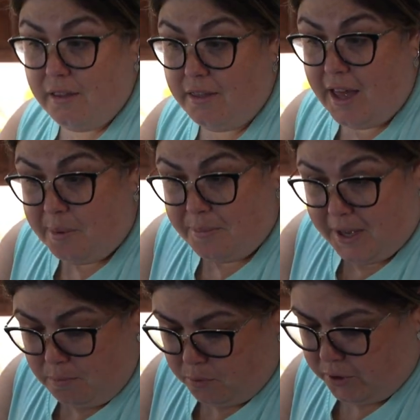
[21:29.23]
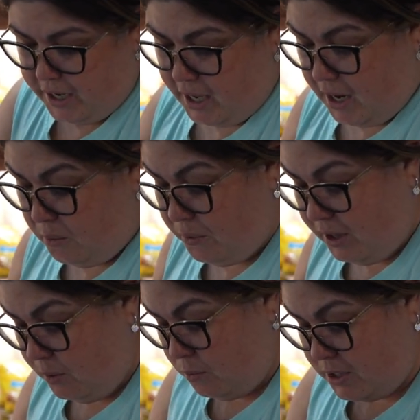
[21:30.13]
that bad boy. And I
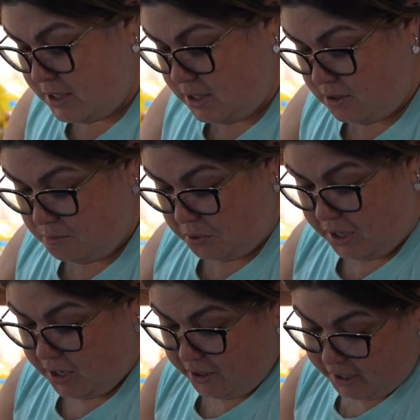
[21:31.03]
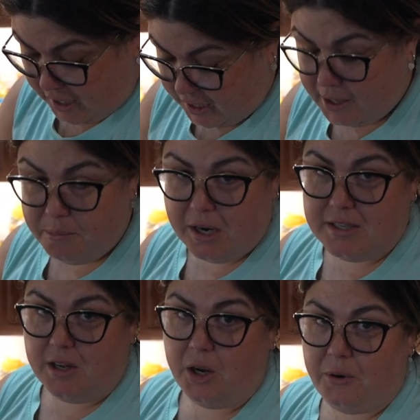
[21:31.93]
really wasn't planning on getting it, but I
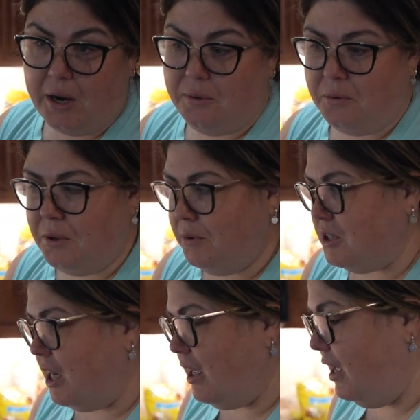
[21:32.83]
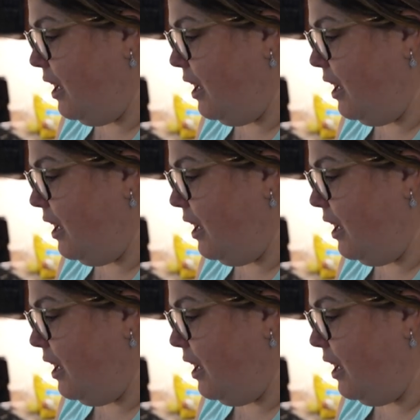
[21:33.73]
saw it right when we were checking